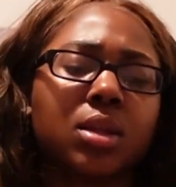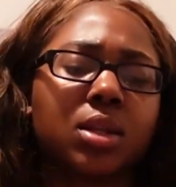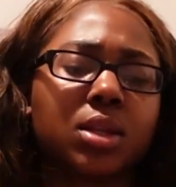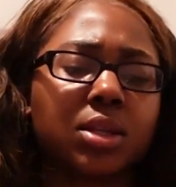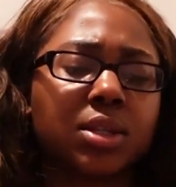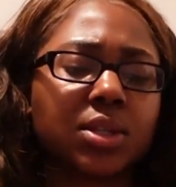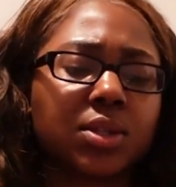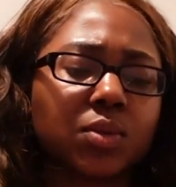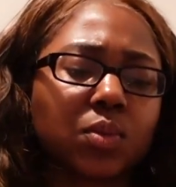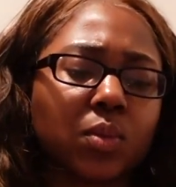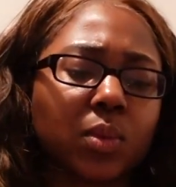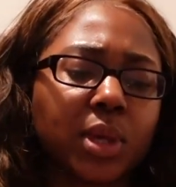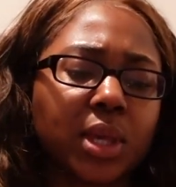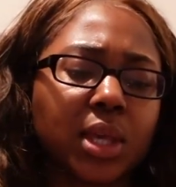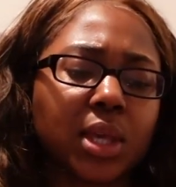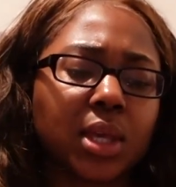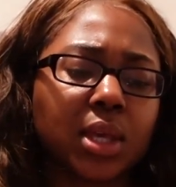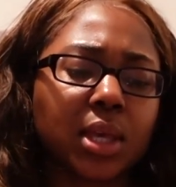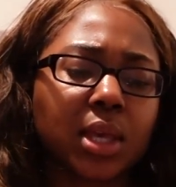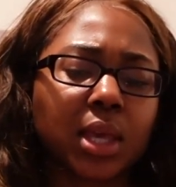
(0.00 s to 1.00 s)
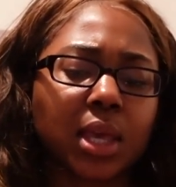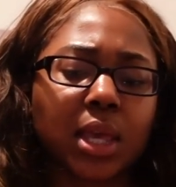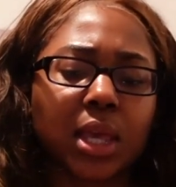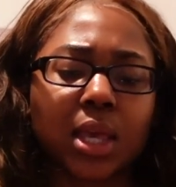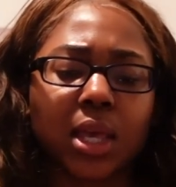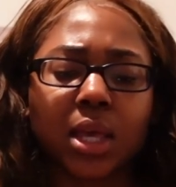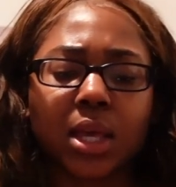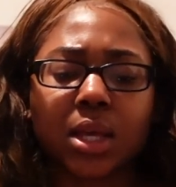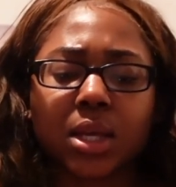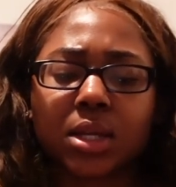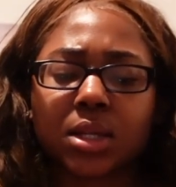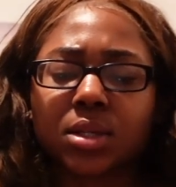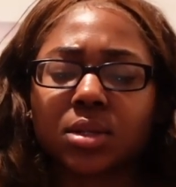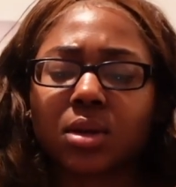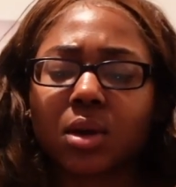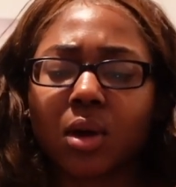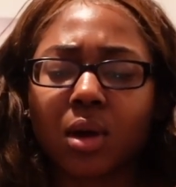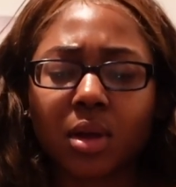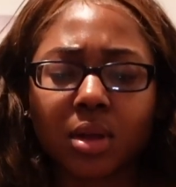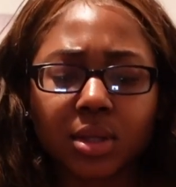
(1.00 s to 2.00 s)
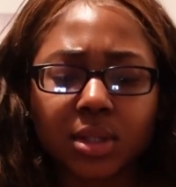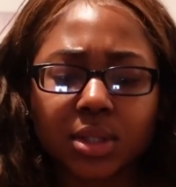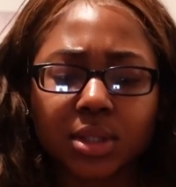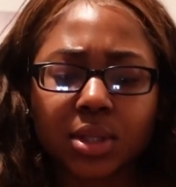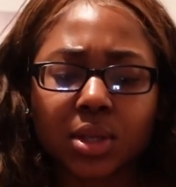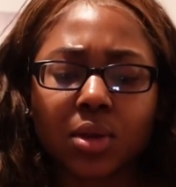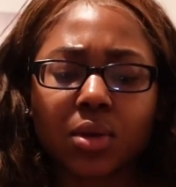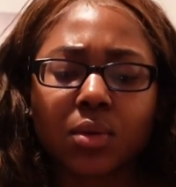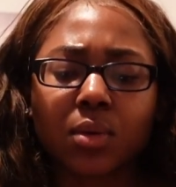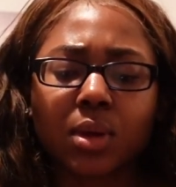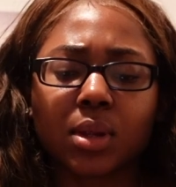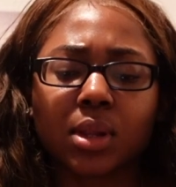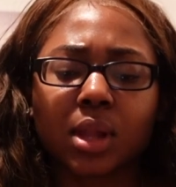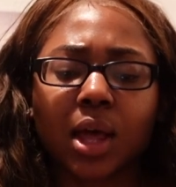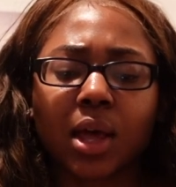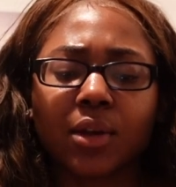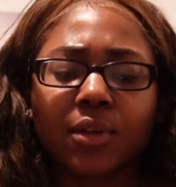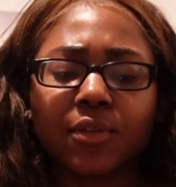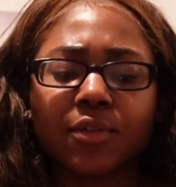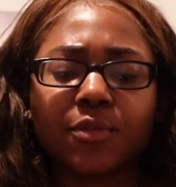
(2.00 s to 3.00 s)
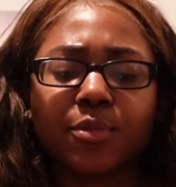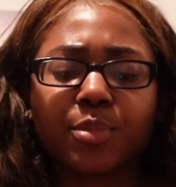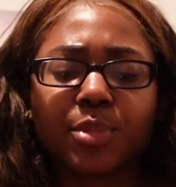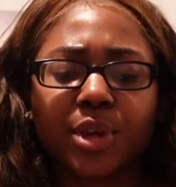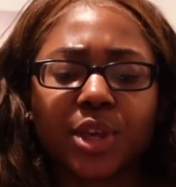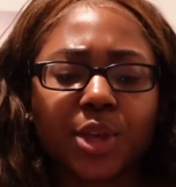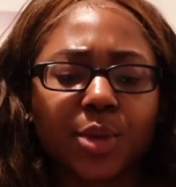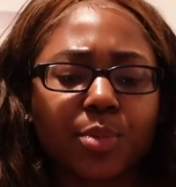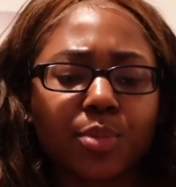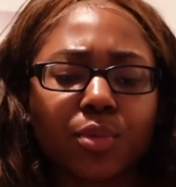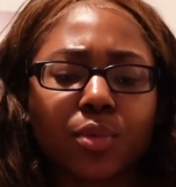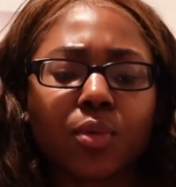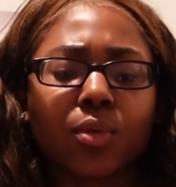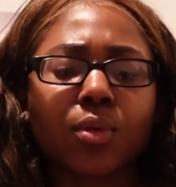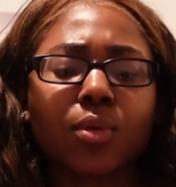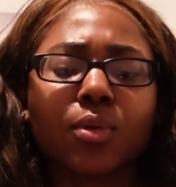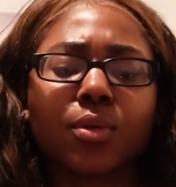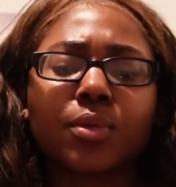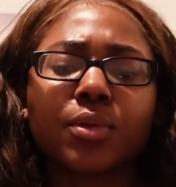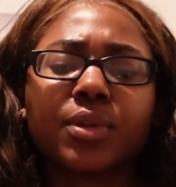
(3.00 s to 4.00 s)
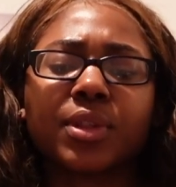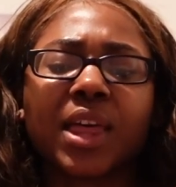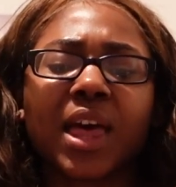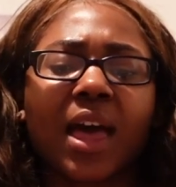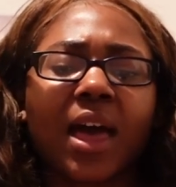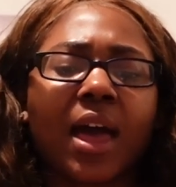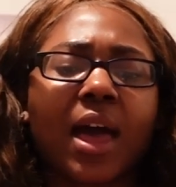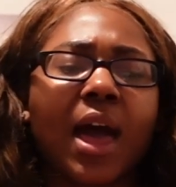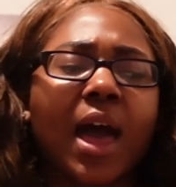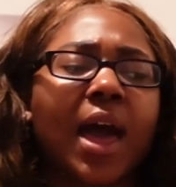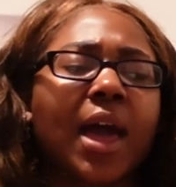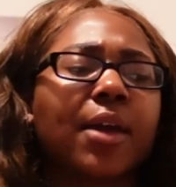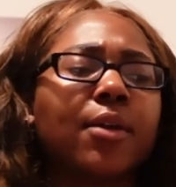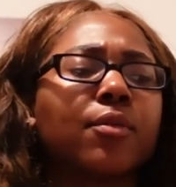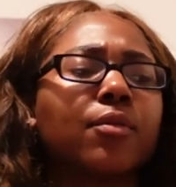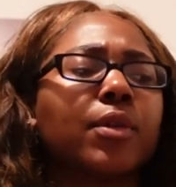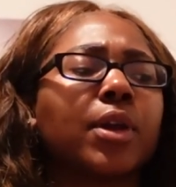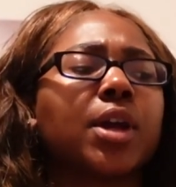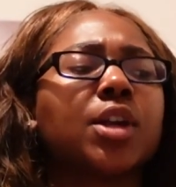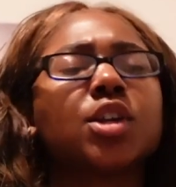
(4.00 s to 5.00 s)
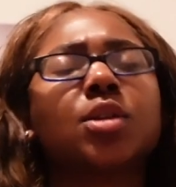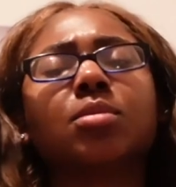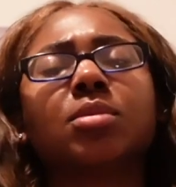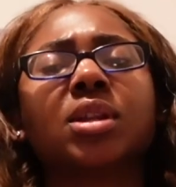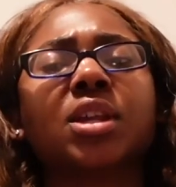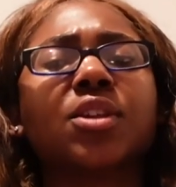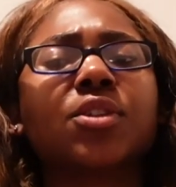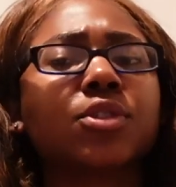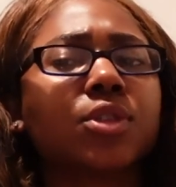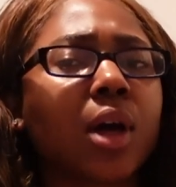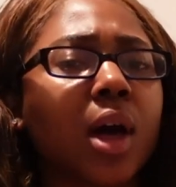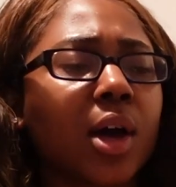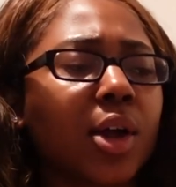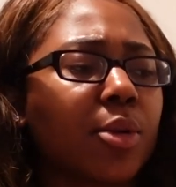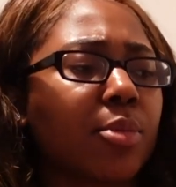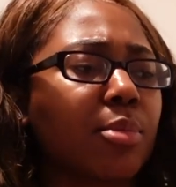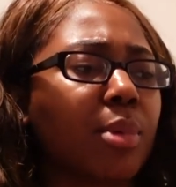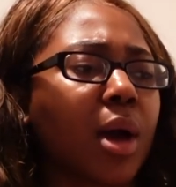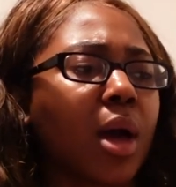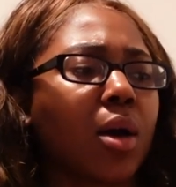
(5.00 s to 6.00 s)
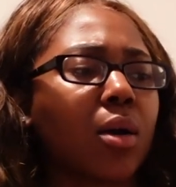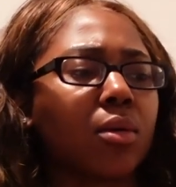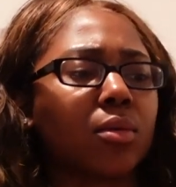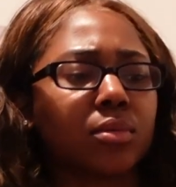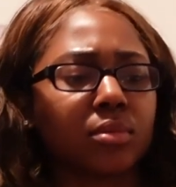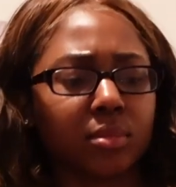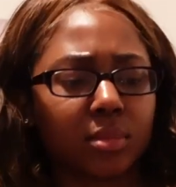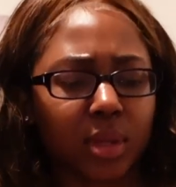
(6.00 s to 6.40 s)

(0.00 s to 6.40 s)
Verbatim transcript: this week, and also a lot of people that I randomly thought about,